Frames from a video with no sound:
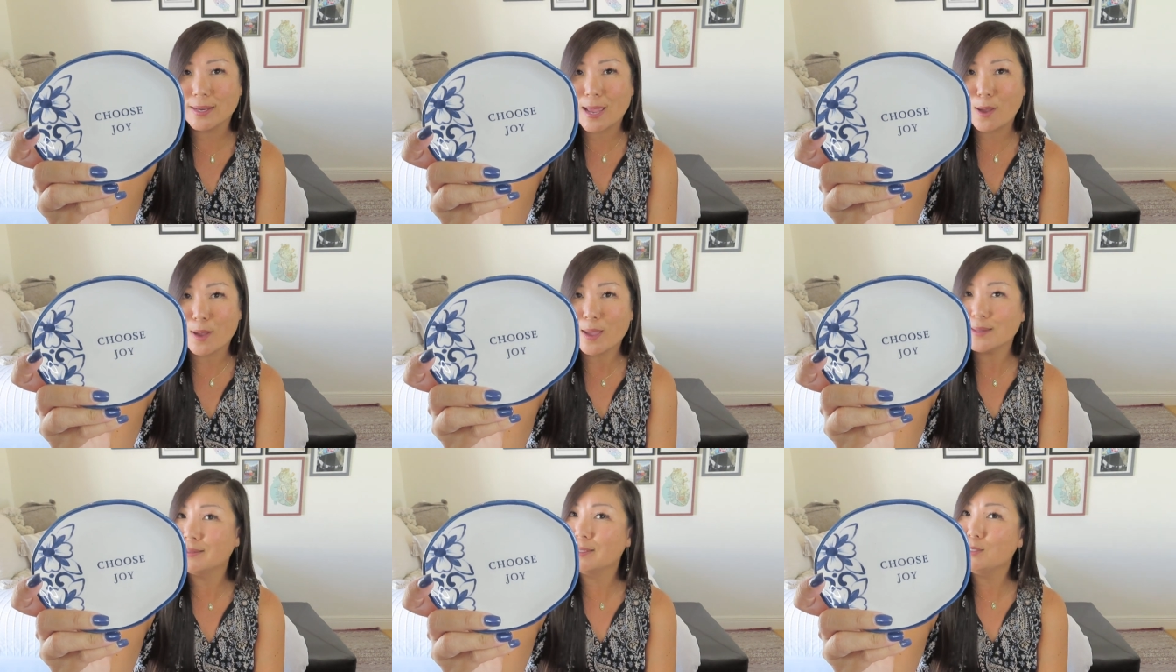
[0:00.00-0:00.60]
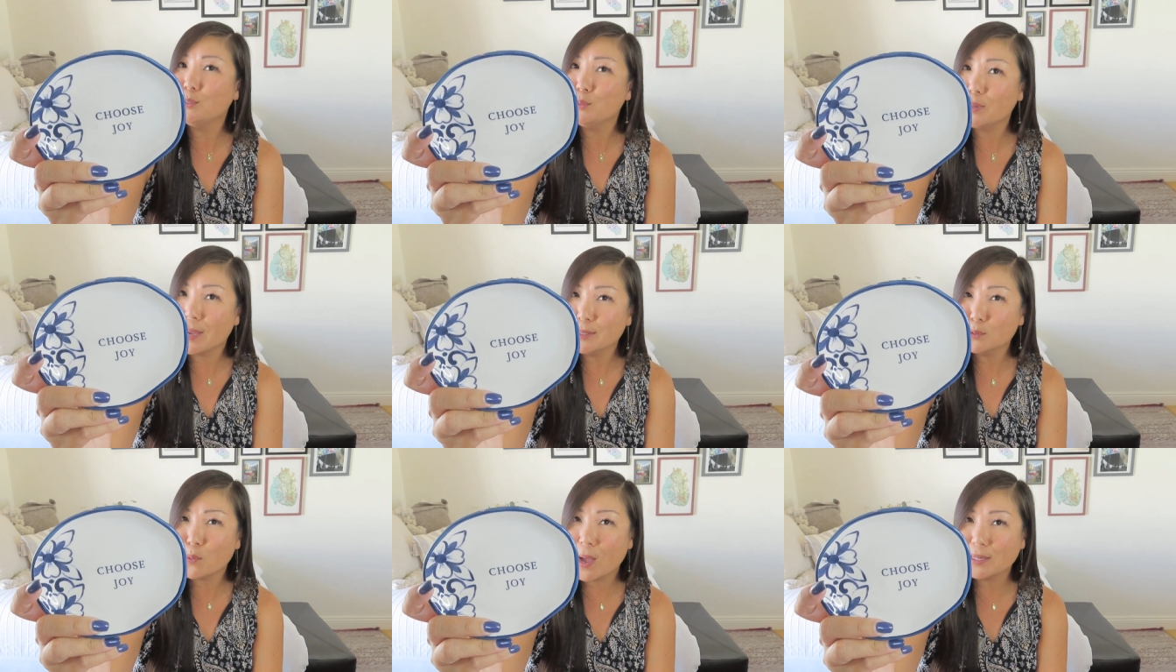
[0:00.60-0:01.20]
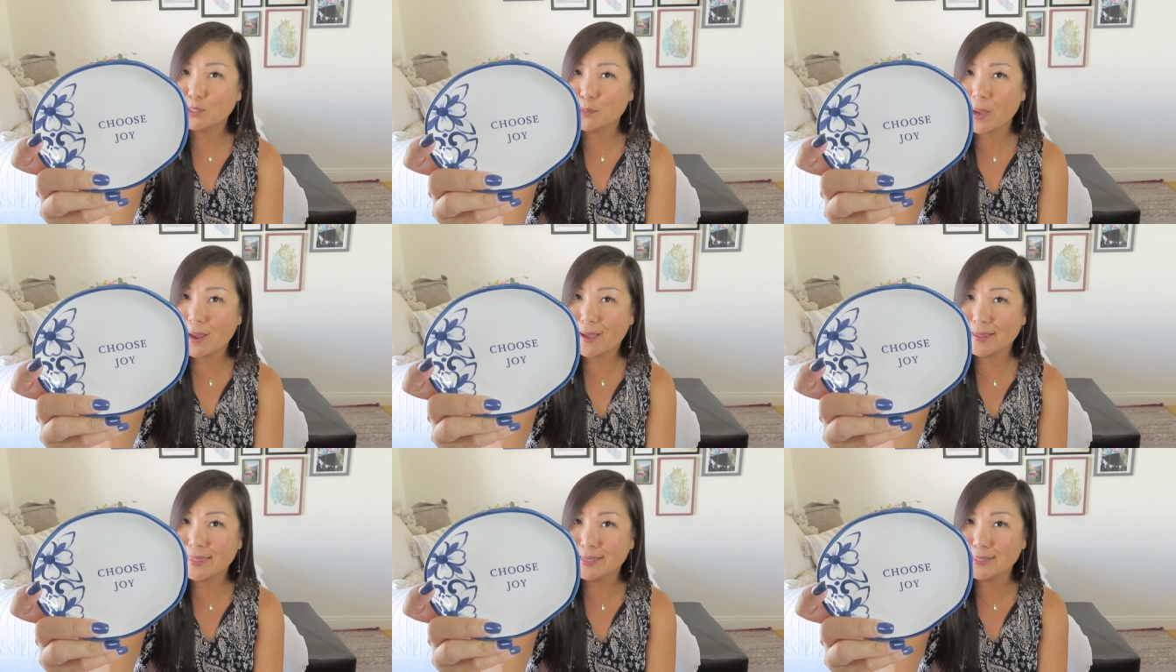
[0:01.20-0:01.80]
Now, did you guys watch
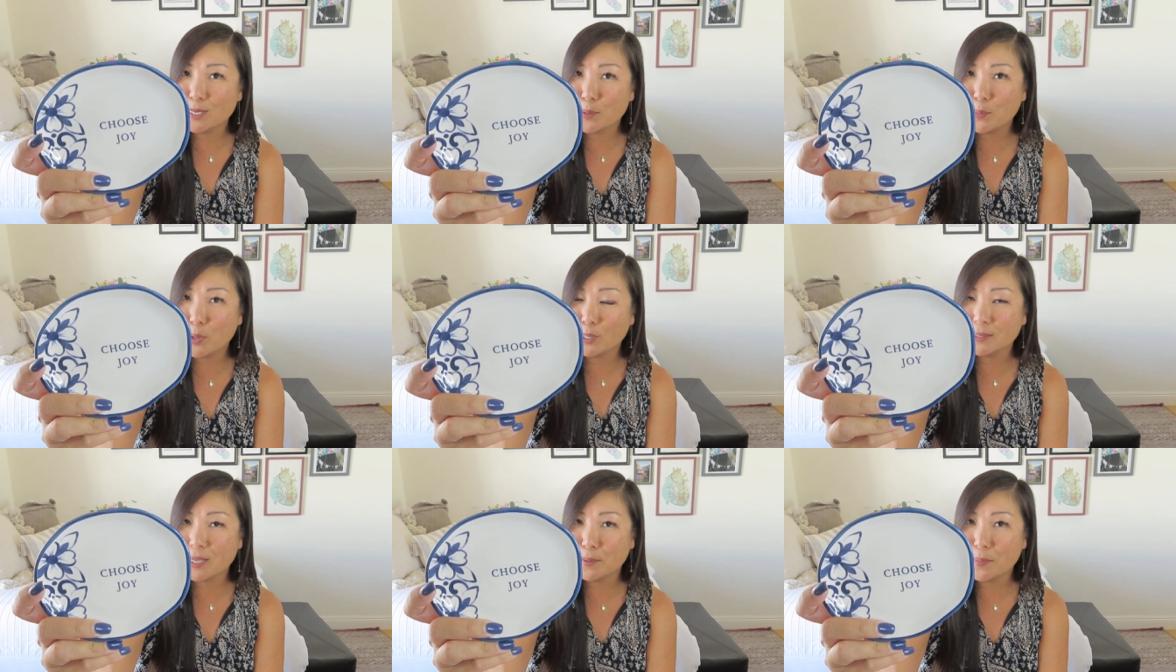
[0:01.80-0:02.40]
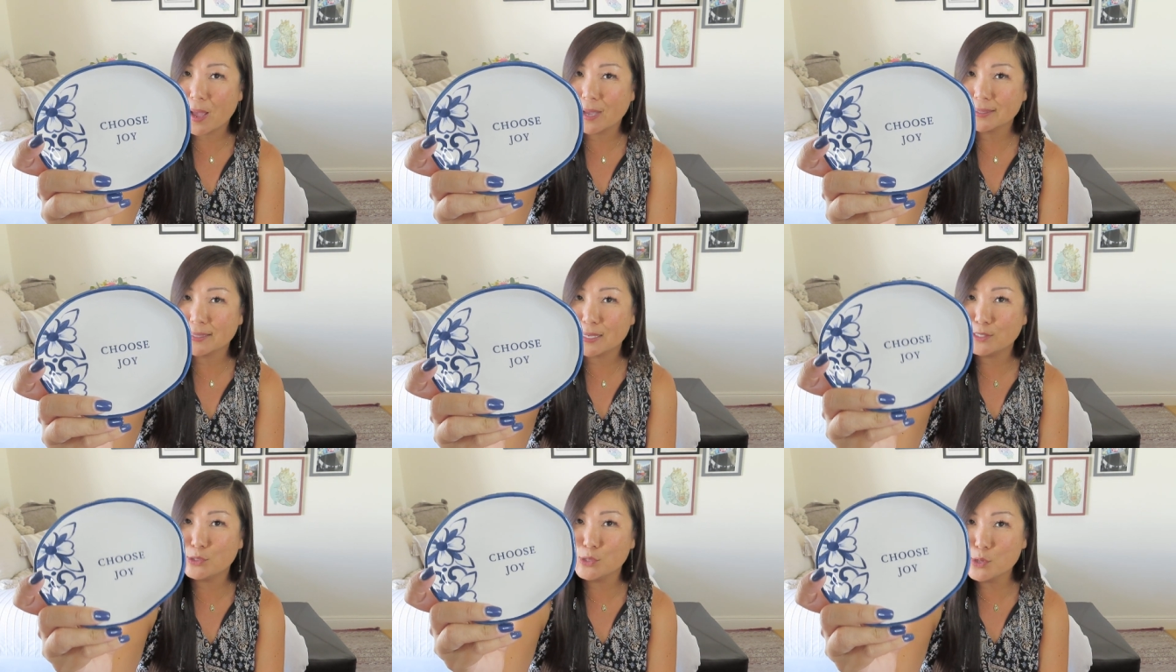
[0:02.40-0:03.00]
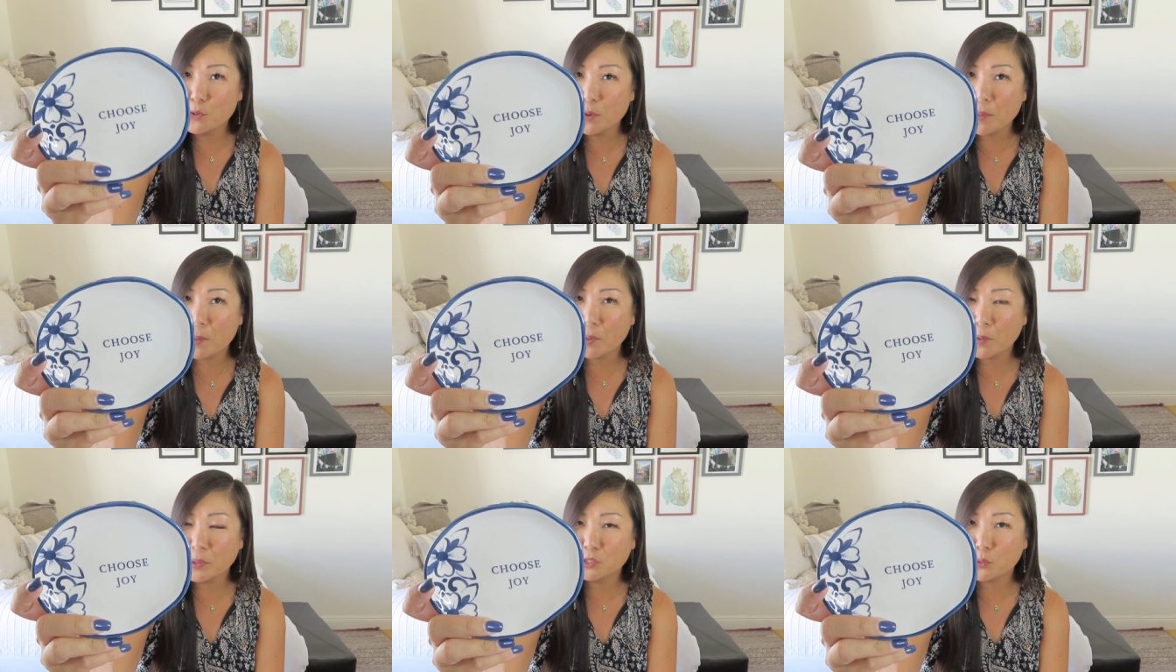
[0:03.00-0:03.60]
my Authentic Books unboxing? Do you
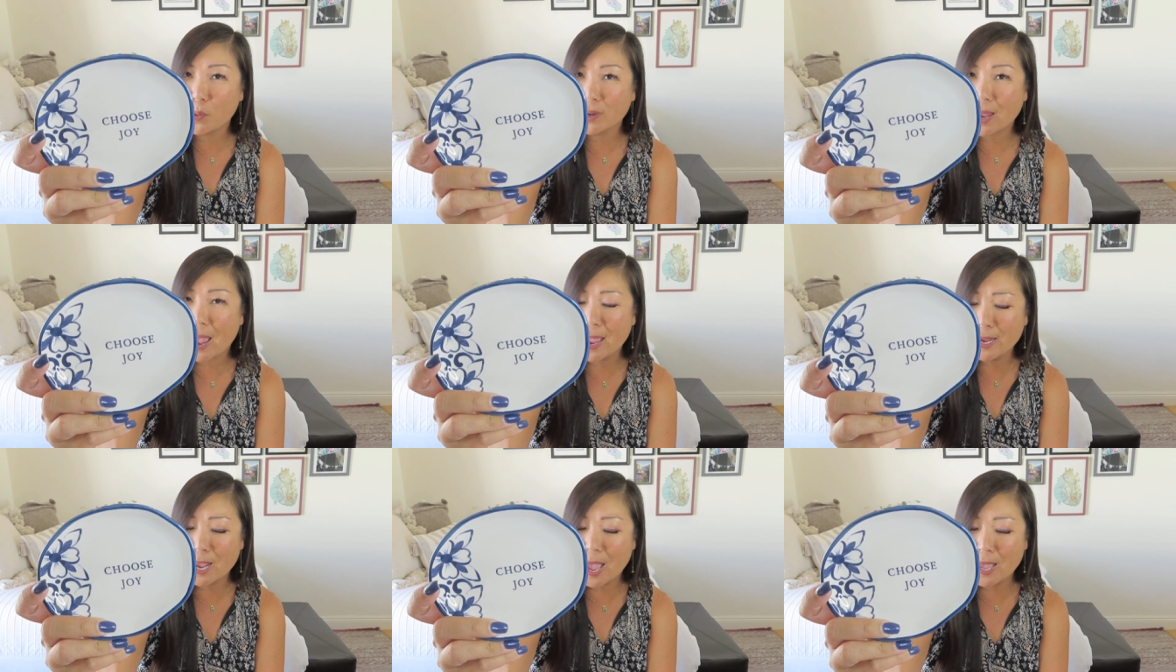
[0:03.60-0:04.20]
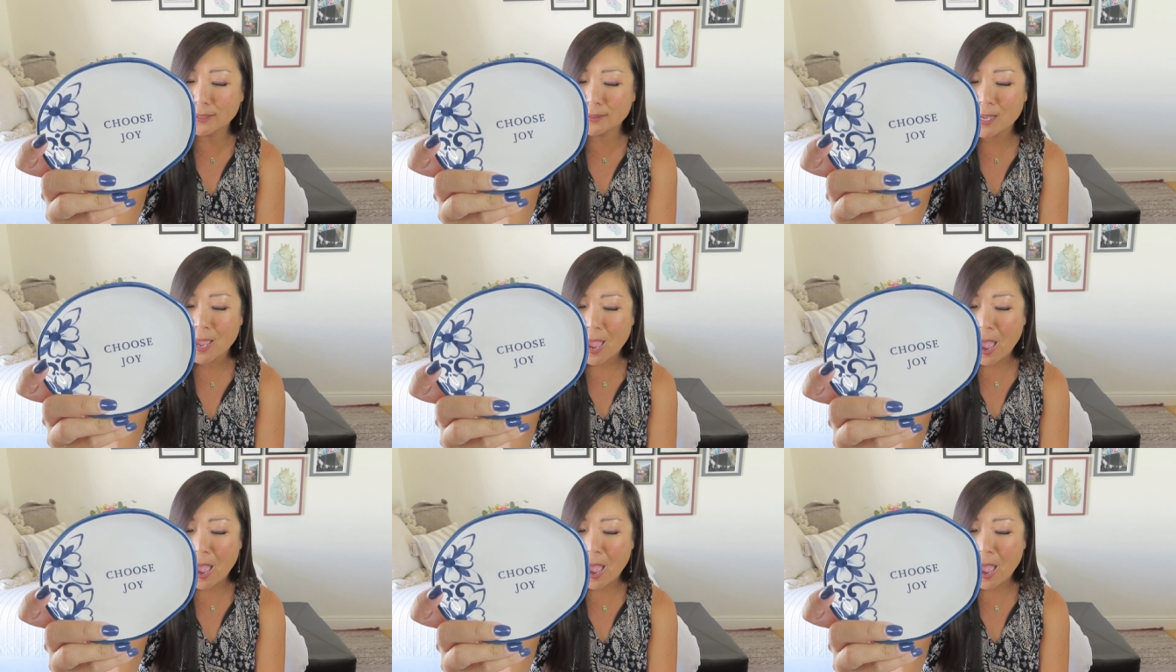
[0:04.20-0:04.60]
remember which one I got?